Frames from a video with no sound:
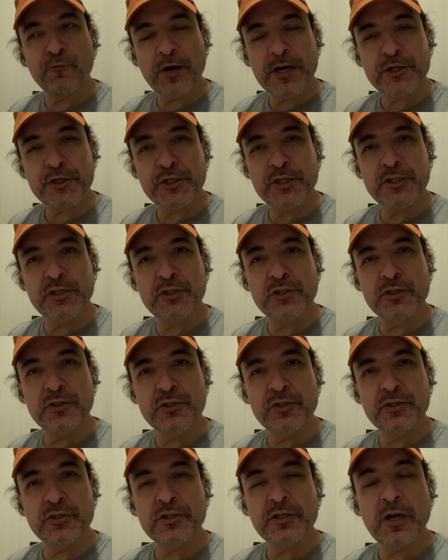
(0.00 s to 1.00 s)

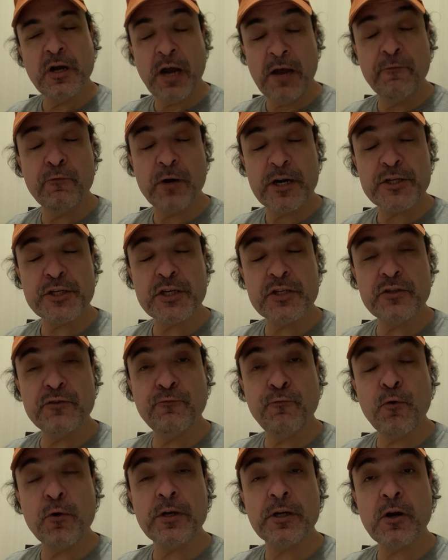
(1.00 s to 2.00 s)
Russia's
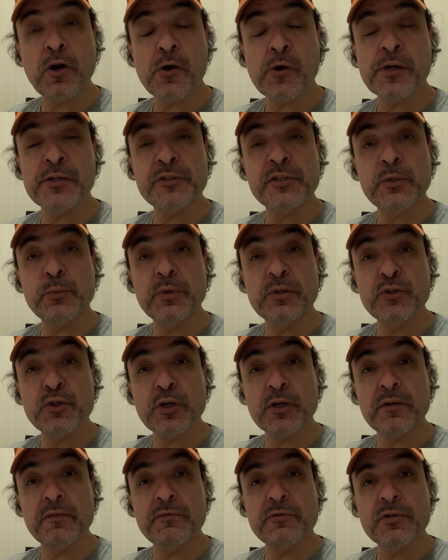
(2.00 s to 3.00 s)
foreign currency
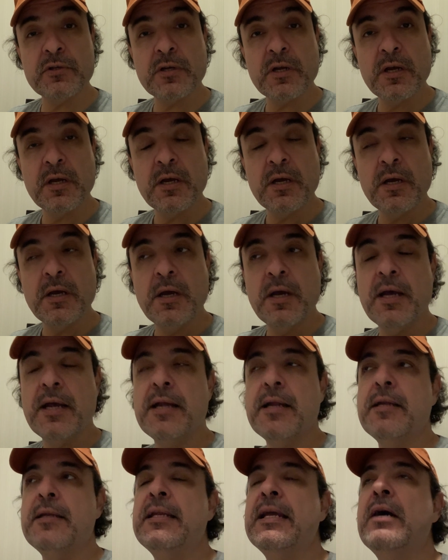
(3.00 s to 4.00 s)
reserves.
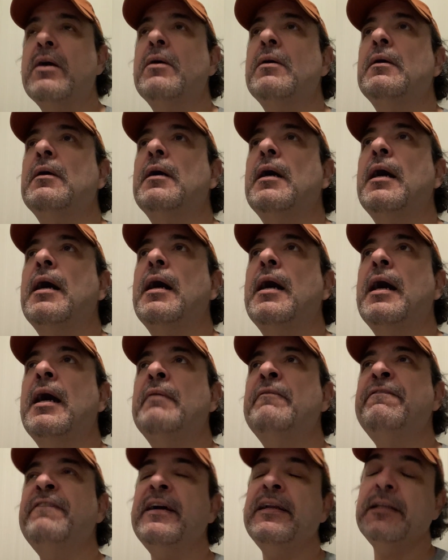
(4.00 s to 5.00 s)
Now,
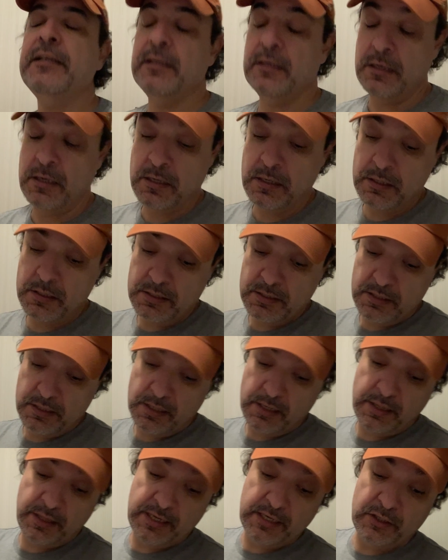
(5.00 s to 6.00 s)
I'm finding it a hard
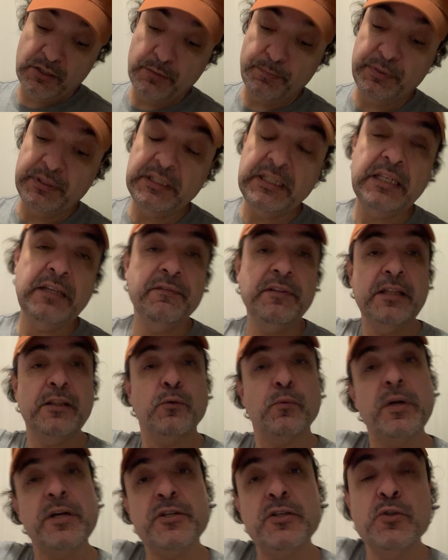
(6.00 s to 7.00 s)
thing to believe that the
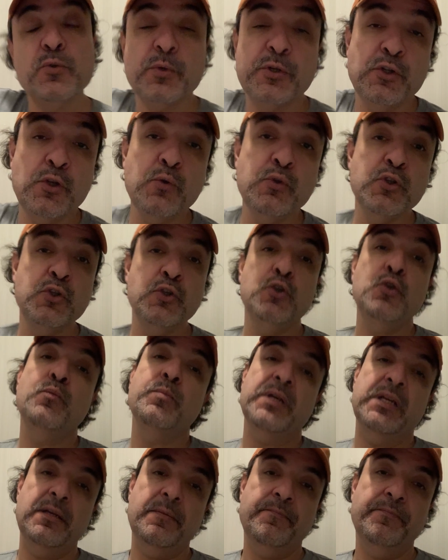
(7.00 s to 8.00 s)
Russians were so
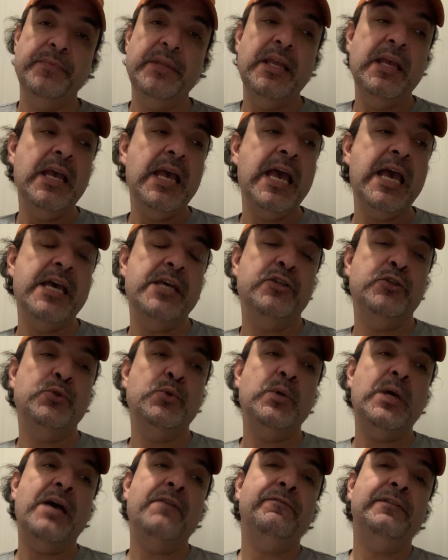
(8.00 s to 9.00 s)
stupid as
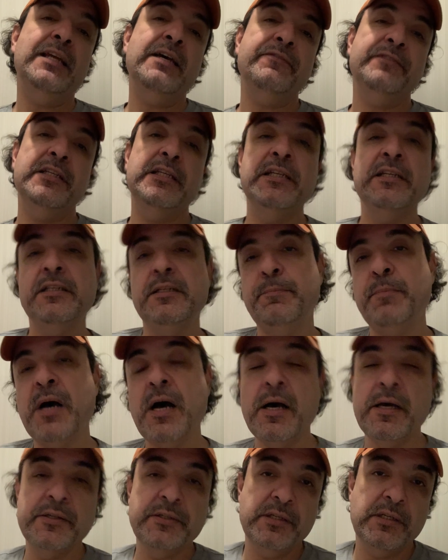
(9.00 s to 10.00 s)
to have left in
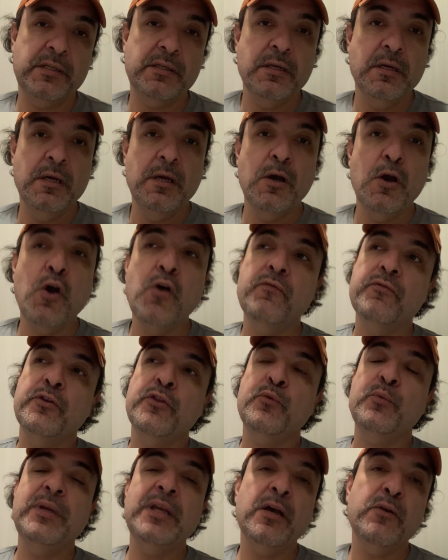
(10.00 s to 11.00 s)
deposit over
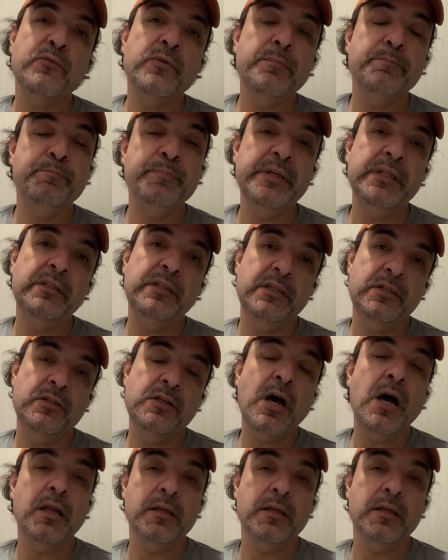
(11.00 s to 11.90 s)
$300 billion